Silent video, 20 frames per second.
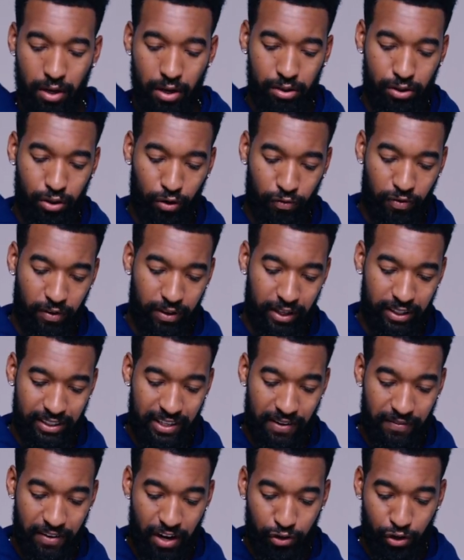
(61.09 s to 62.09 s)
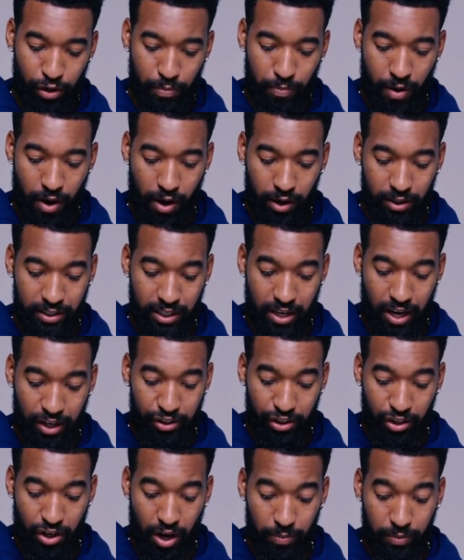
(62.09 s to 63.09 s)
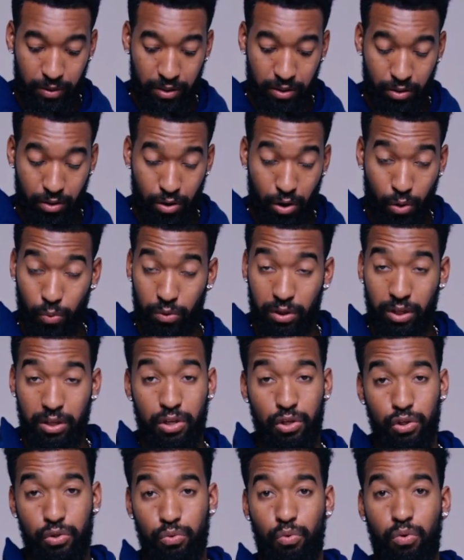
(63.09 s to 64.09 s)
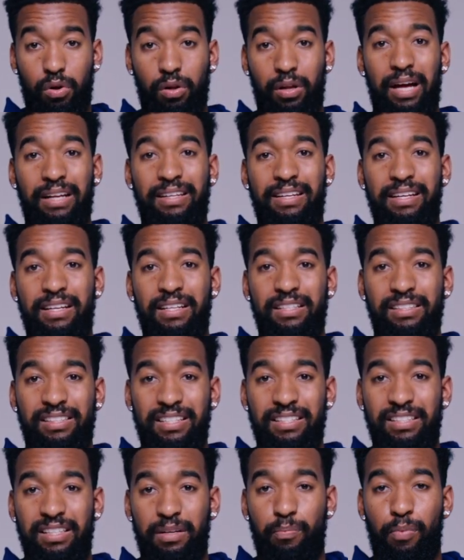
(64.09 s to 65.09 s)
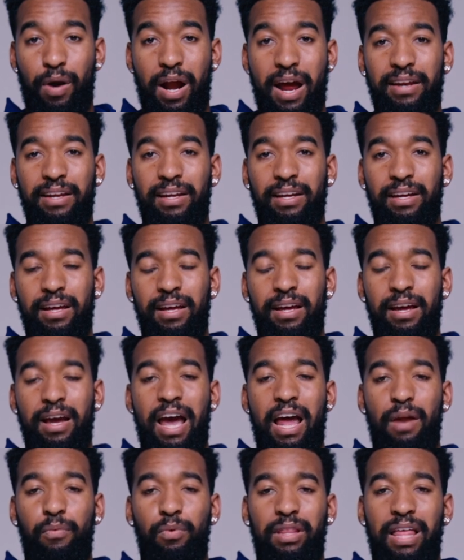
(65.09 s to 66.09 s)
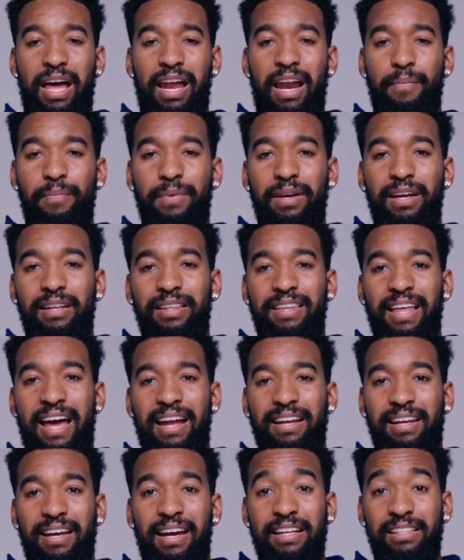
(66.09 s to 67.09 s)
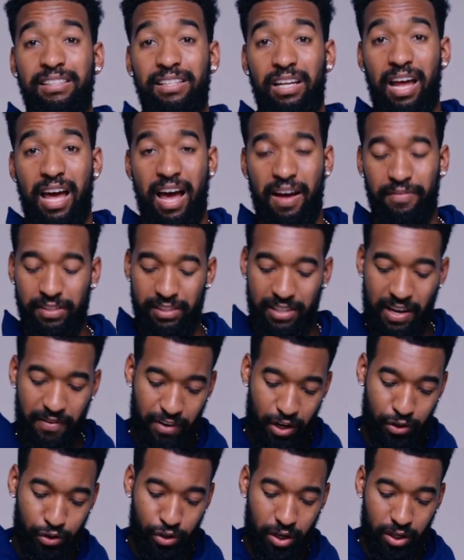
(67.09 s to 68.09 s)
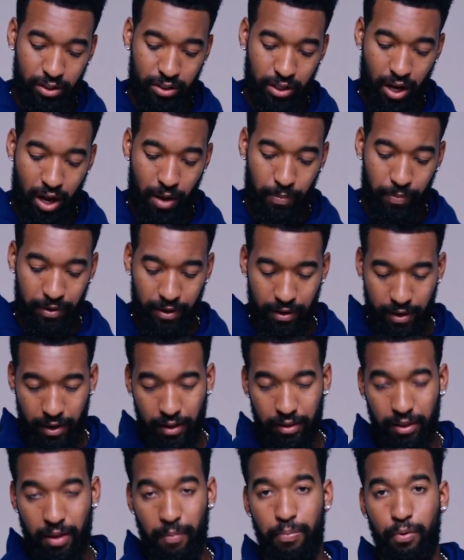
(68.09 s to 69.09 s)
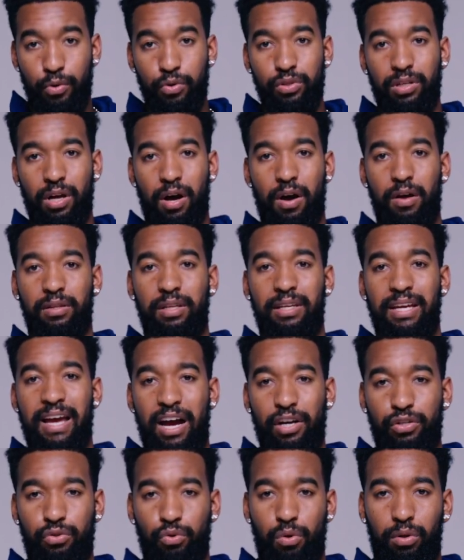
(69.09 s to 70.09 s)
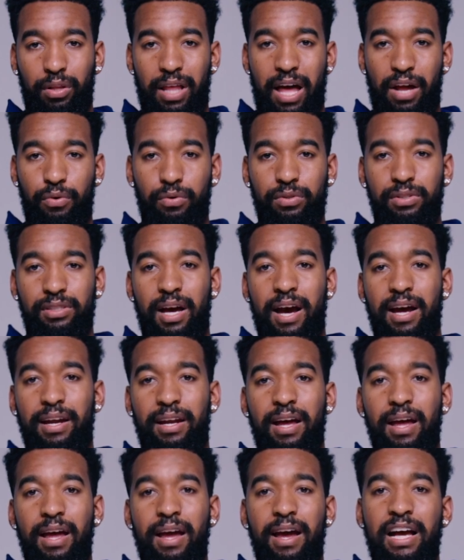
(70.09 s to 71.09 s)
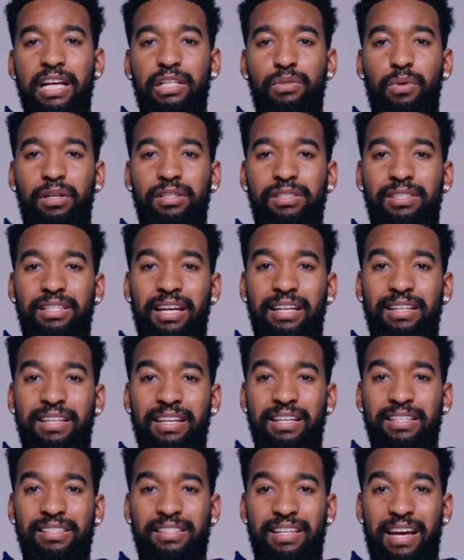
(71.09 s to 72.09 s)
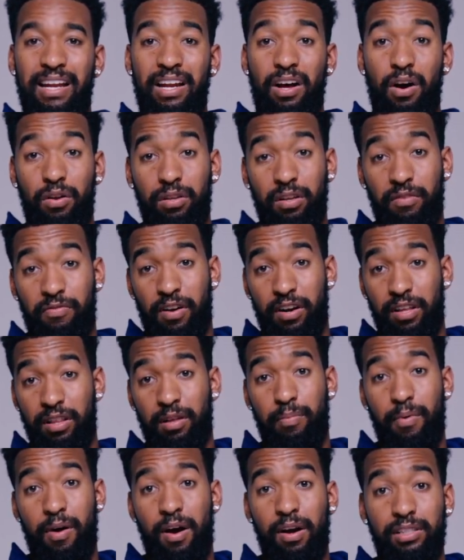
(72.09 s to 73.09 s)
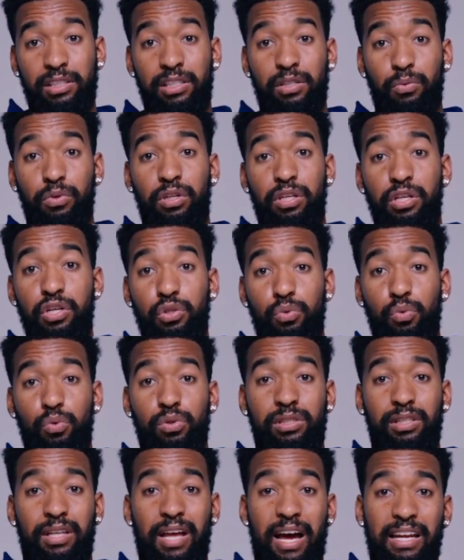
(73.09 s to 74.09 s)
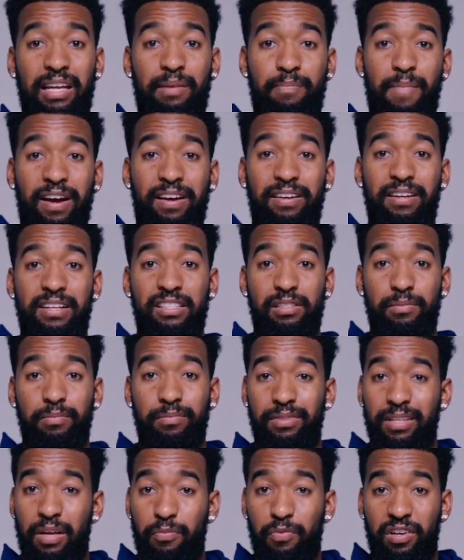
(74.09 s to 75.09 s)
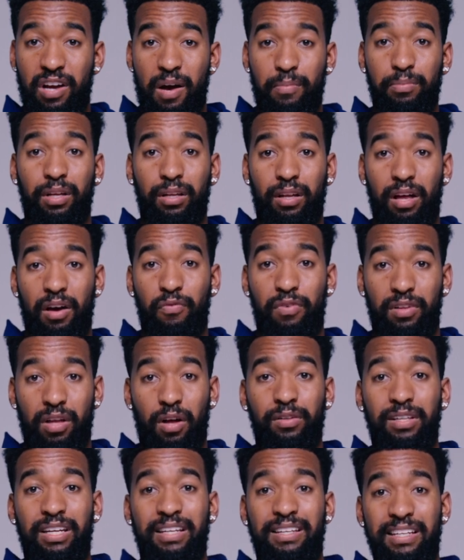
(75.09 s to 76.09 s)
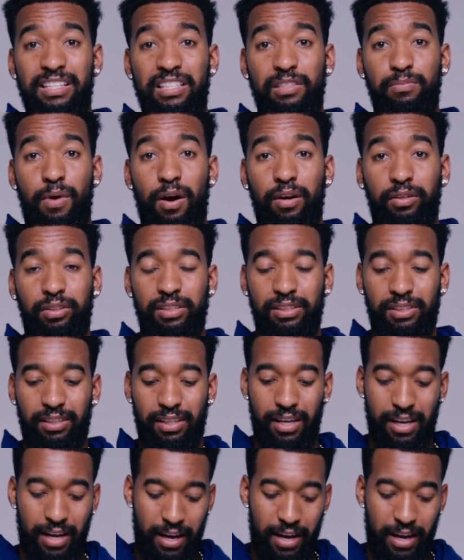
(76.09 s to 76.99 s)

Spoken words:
So for this 700 box, they actually opted to go with the usual Adidas Yeezy branding. And with that, I mean that it's gonna have the 700 on top, the boost on the actual lateral side, as well as the Adidas hit on the front of the box with the usual sliding mechanism that we come to love with all the Adidas boxes.